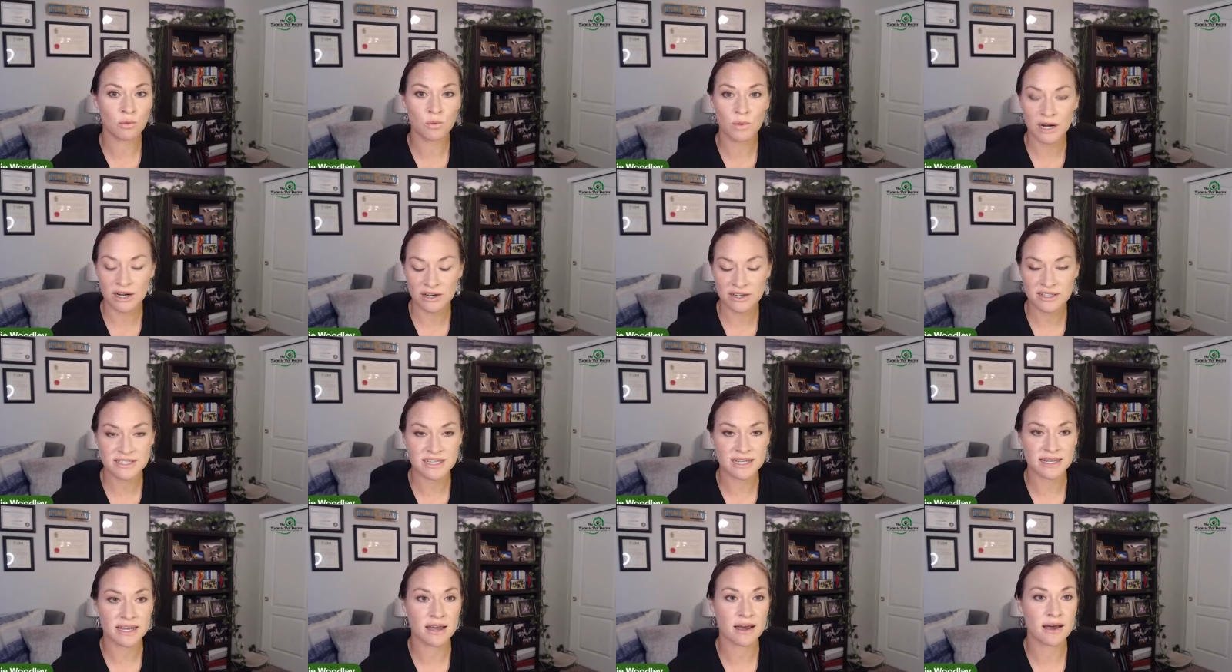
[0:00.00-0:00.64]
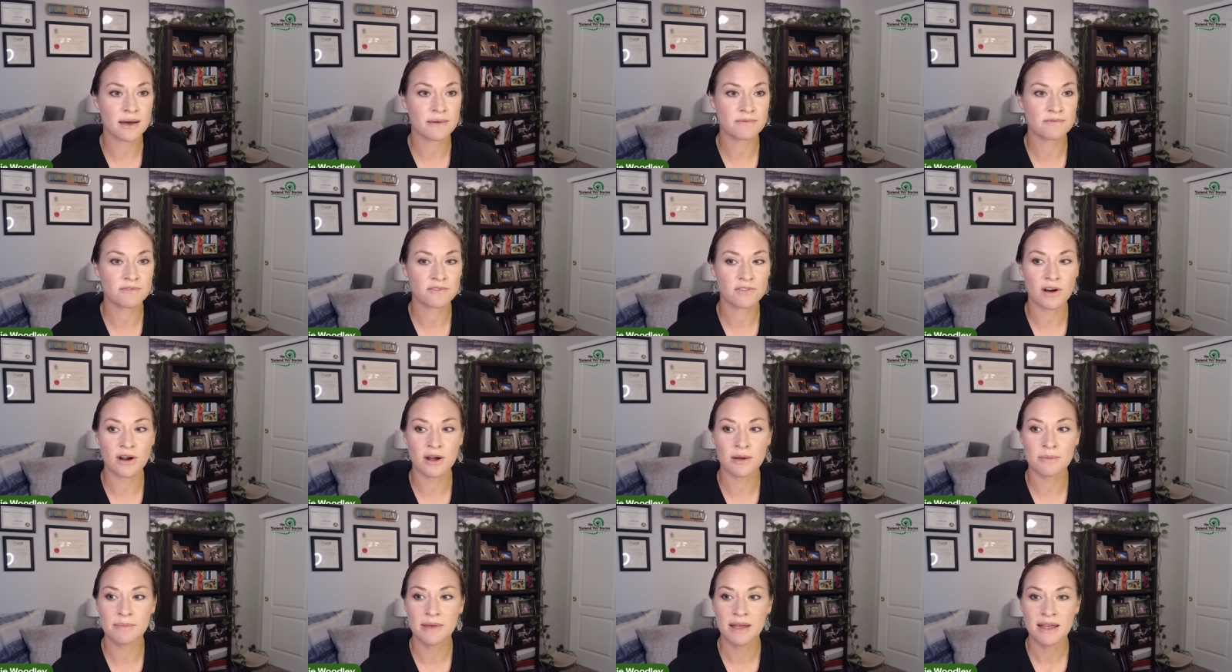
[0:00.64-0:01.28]
where does it come
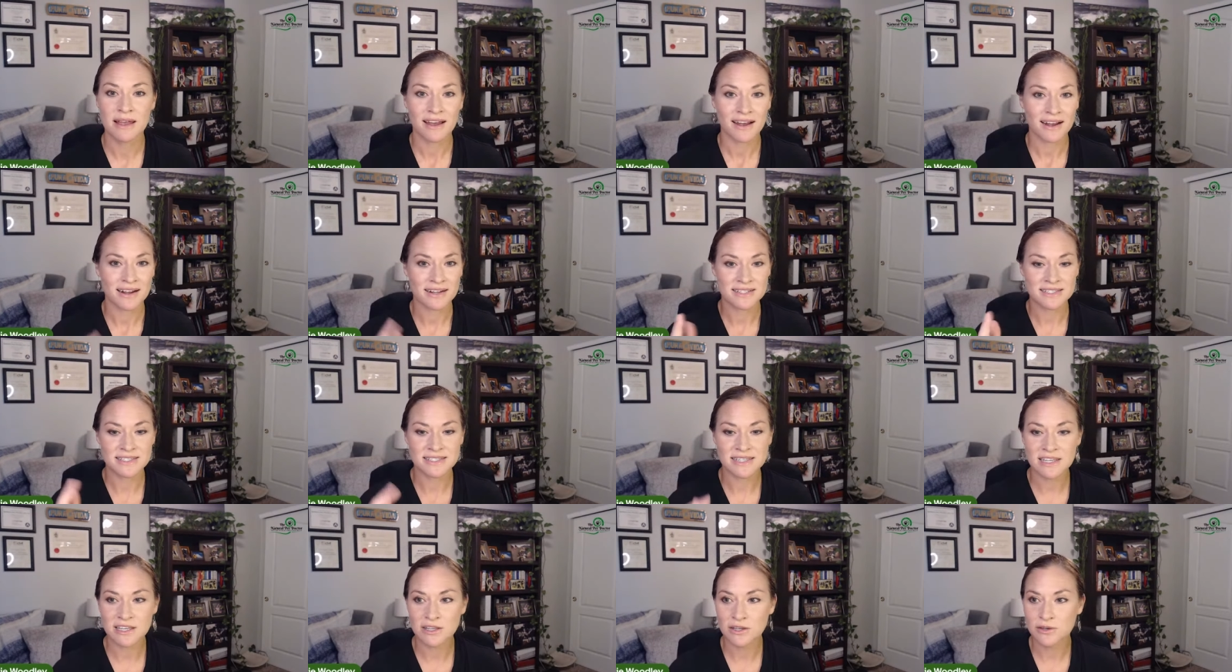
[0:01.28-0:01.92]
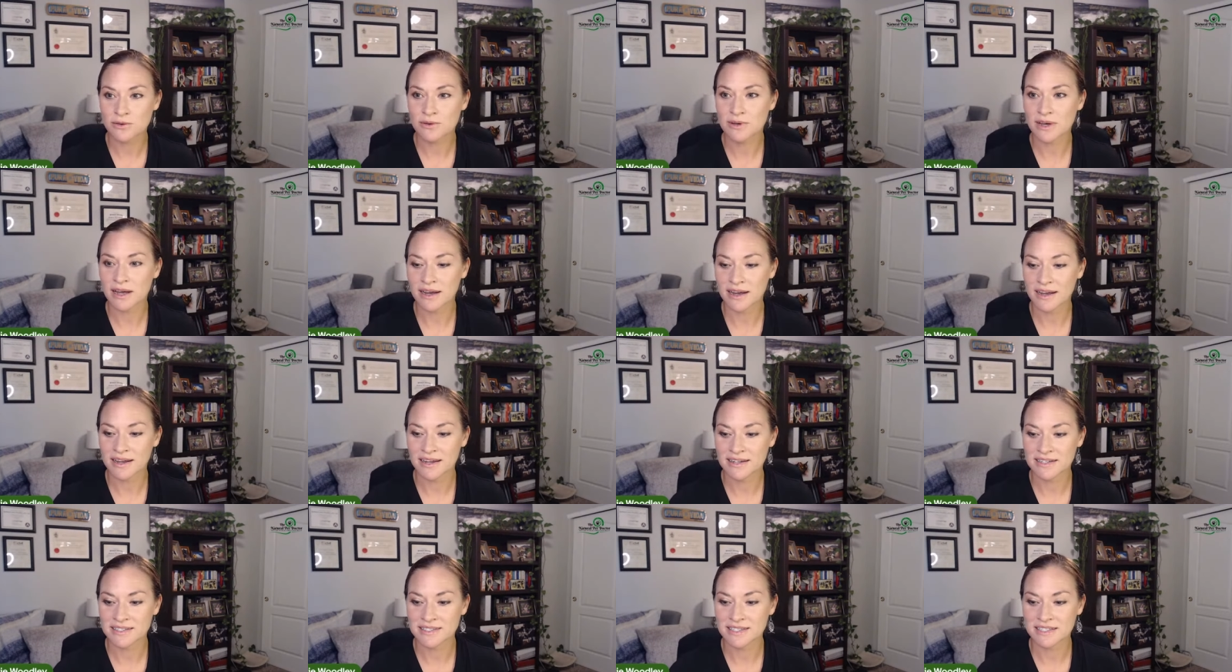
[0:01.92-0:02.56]
from. I see you
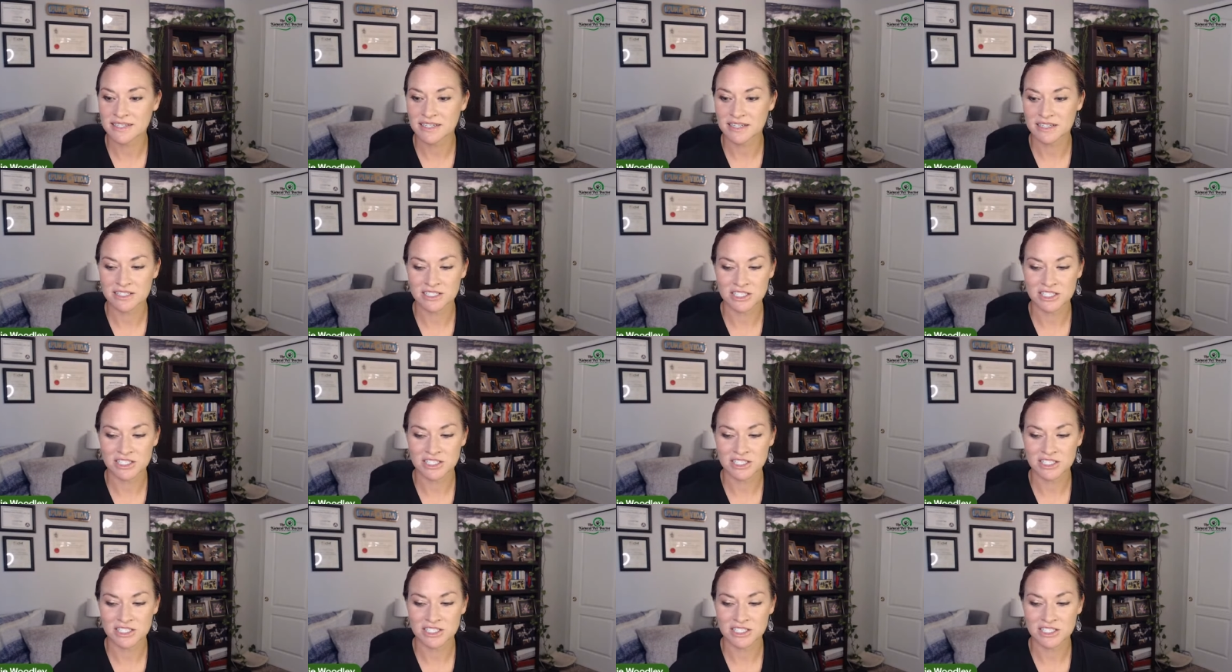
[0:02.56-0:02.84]
guys.